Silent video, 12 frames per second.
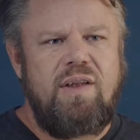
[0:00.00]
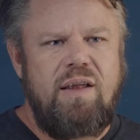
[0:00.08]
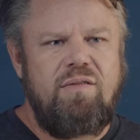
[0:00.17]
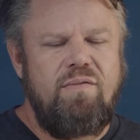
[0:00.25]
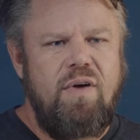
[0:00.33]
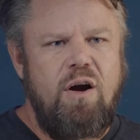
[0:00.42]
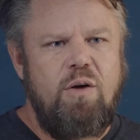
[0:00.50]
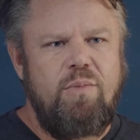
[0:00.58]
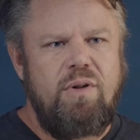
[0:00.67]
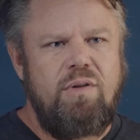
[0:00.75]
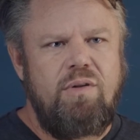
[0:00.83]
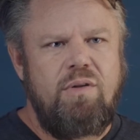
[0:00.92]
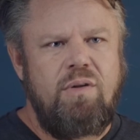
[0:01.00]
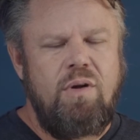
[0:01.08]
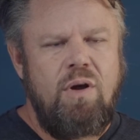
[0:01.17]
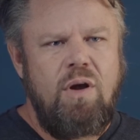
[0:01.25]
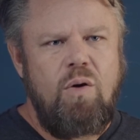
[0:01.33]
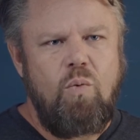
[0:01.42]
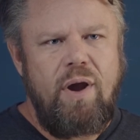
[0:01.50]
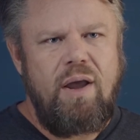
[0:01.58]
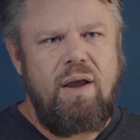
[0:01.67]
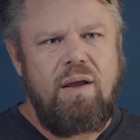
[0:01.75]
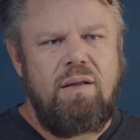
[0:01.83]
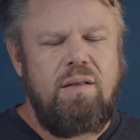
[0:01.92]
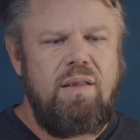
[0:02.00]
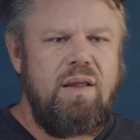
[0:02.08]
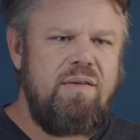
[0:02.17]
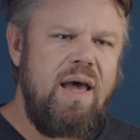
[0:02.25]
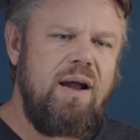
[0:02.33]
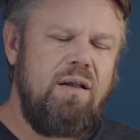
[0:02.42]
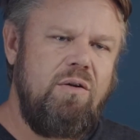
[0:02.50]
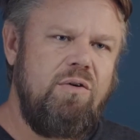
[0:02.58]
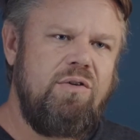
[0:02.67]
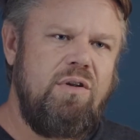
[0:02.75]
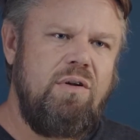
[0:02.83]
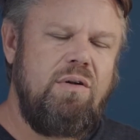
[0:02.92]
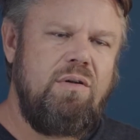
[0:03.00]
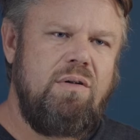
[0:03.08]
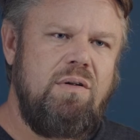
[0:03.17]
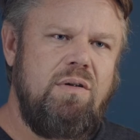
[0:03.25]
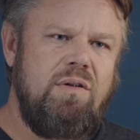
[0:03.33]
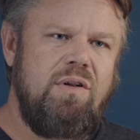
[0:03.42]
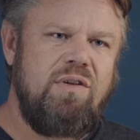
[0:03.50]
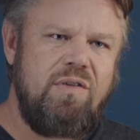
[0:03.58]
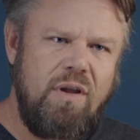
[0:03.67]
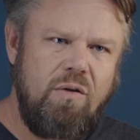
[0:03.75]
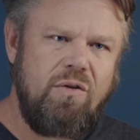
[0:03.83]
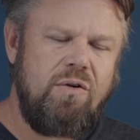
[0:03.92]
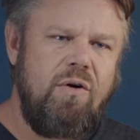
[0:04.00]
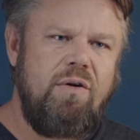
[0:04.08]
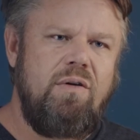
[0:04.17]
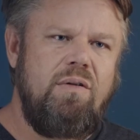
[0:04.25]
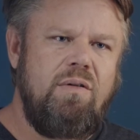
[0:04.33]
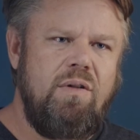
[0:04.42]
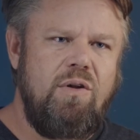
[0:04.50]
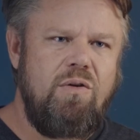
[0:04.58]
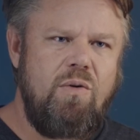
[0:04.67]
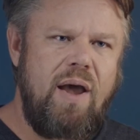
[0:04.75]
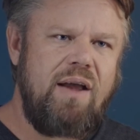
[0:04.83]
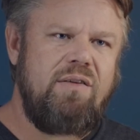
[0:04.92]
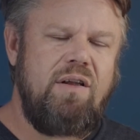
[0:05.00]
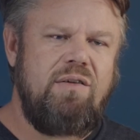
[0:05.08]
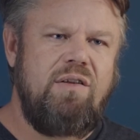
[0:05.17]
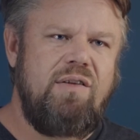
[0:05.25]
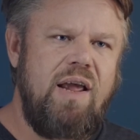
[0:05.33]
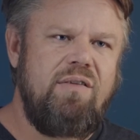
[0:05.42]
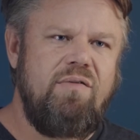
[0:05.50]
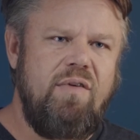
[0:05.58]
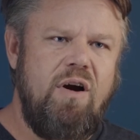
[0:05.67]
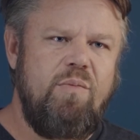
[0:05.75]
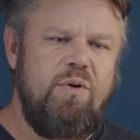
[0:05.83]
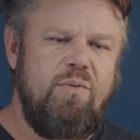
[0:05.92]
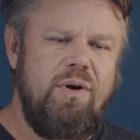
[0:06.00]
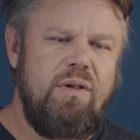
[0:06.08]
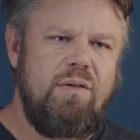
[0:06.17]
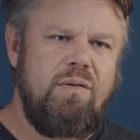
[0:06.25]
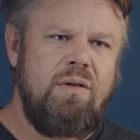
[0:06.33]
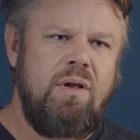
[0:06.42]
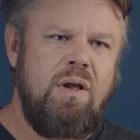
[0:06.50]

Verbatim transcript: SaaS environments where the attacker looks to to steal the token that you access the SaaS environment with.